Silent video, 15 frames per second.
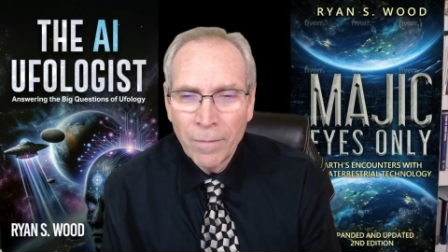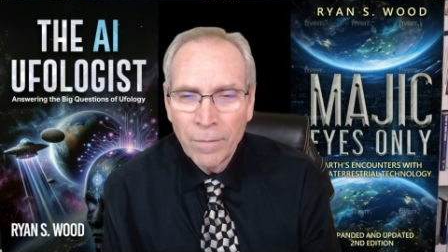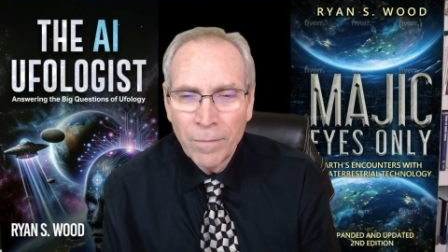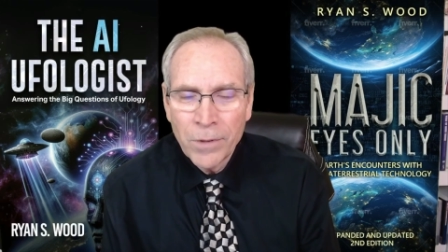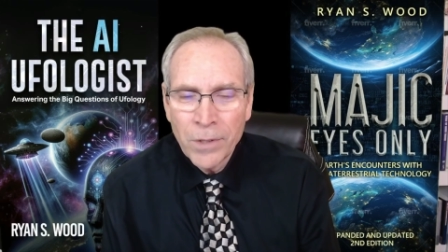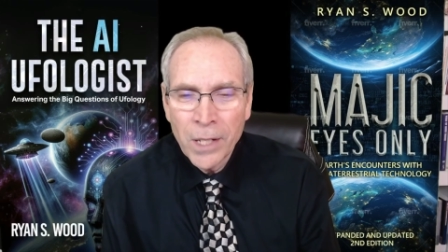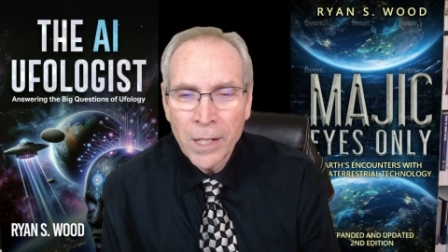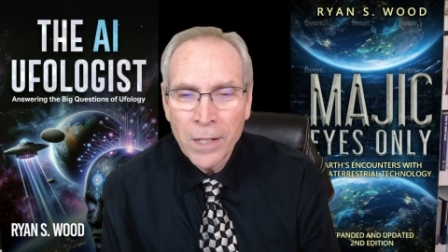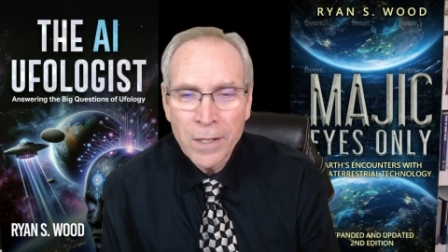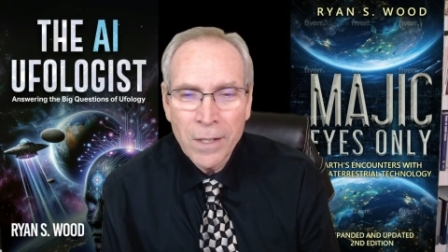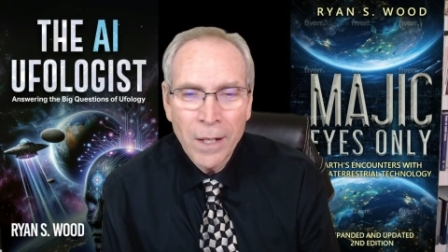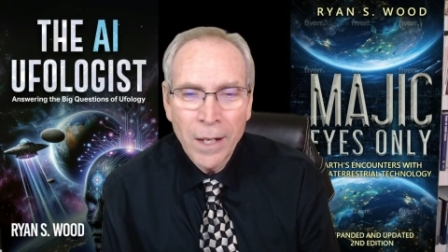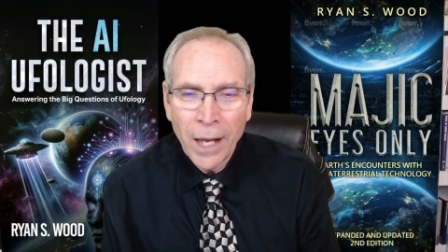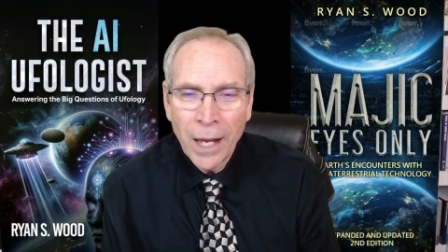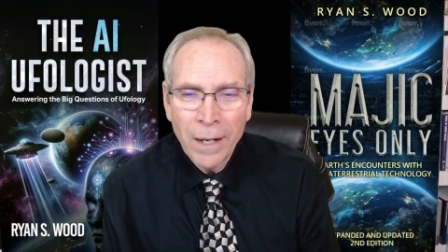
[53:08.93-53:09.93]
since the
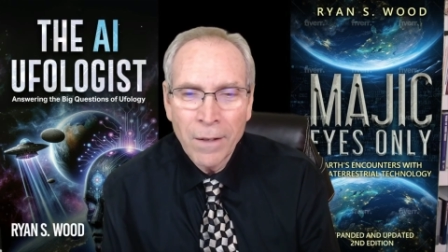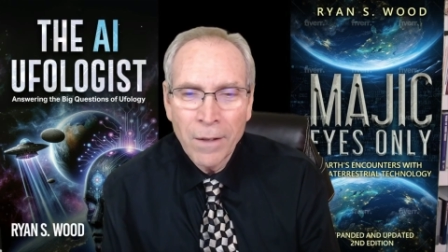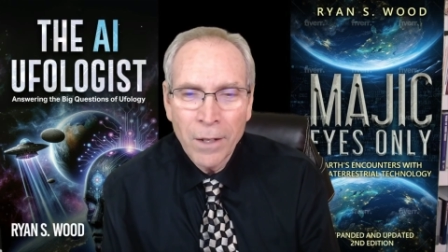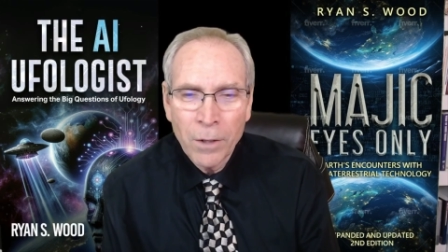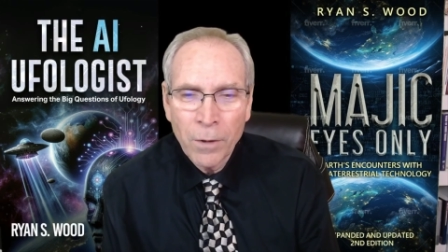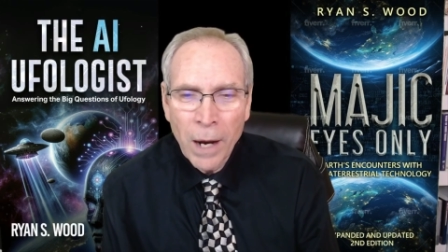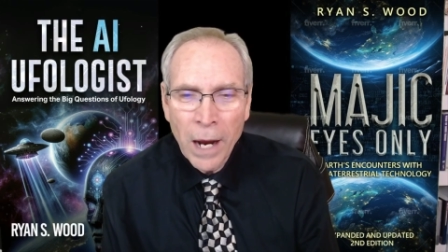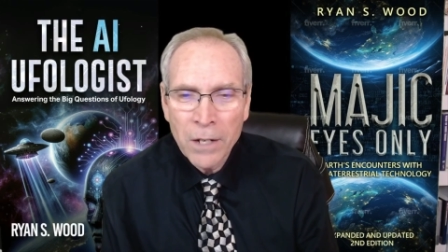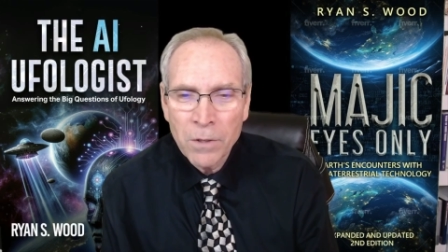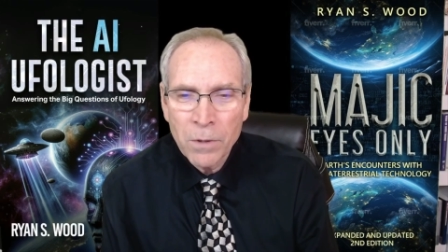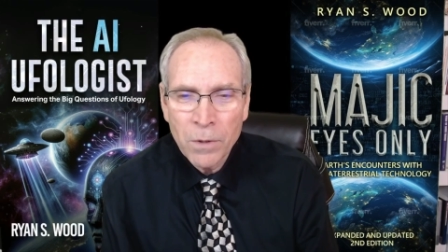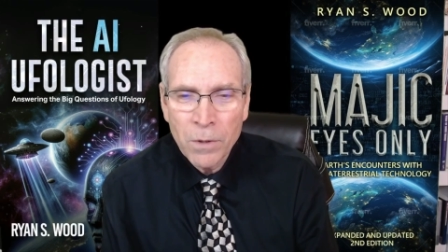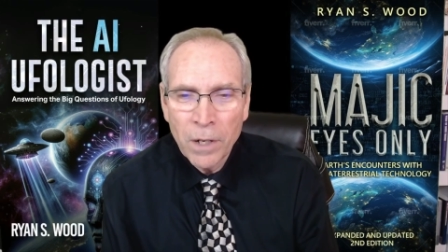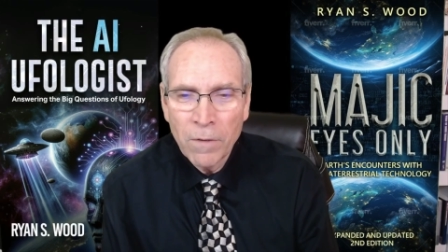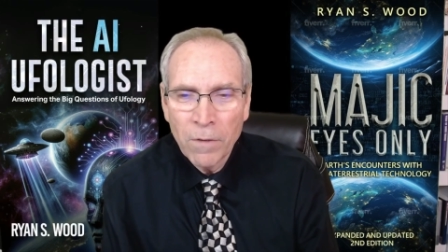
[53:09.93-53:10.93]
end of the crash
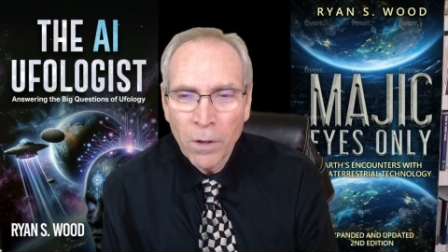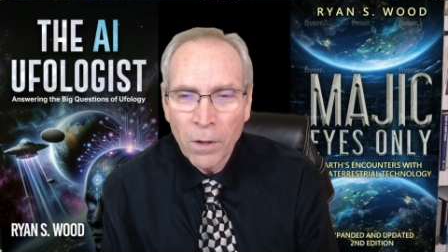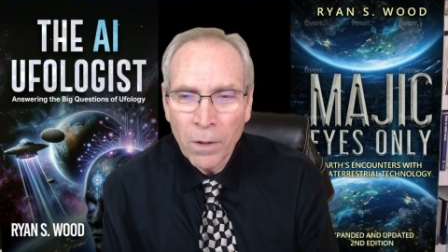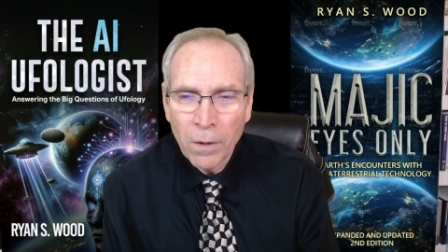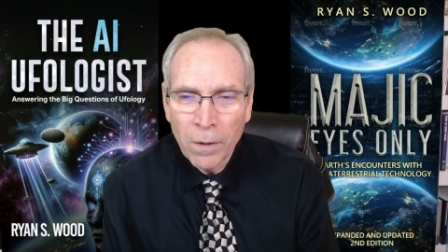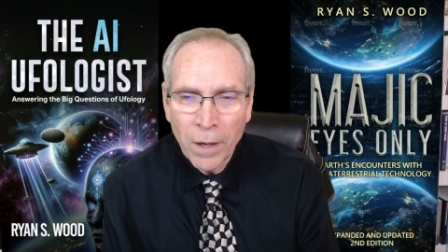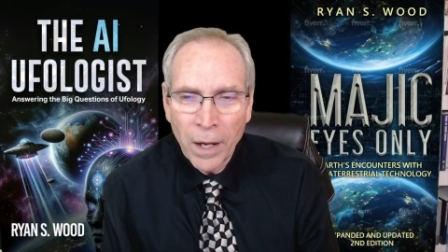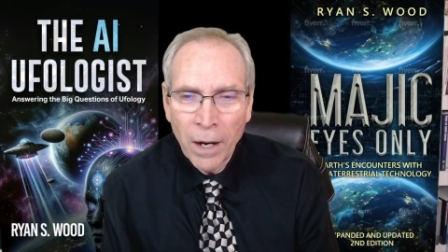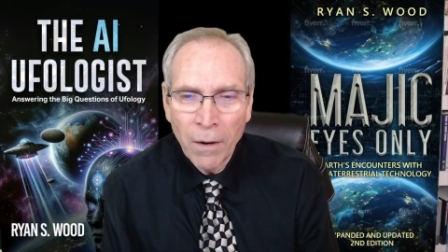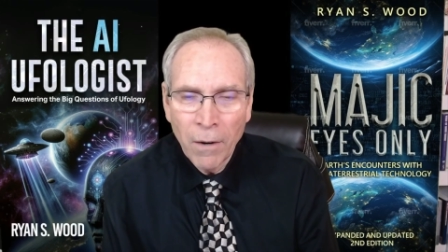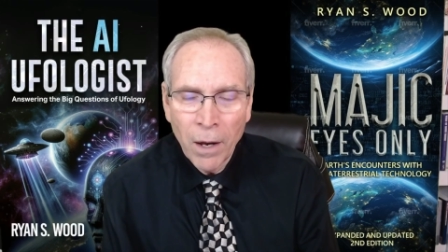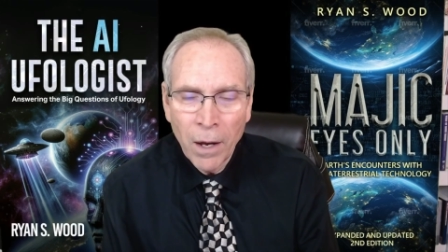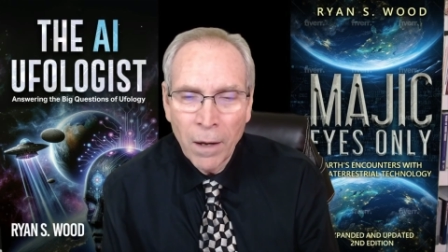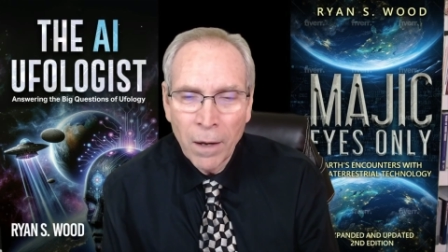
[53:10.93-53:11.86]
retrieval era.